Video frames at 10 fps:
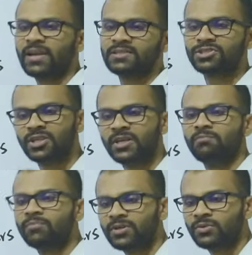number
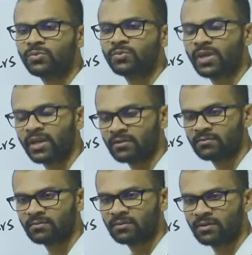you can
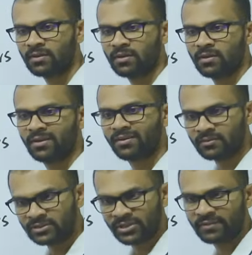
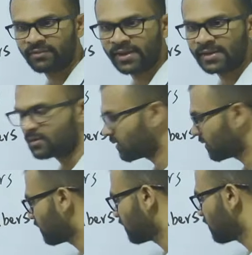generate,
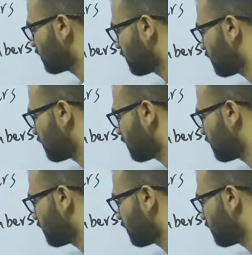the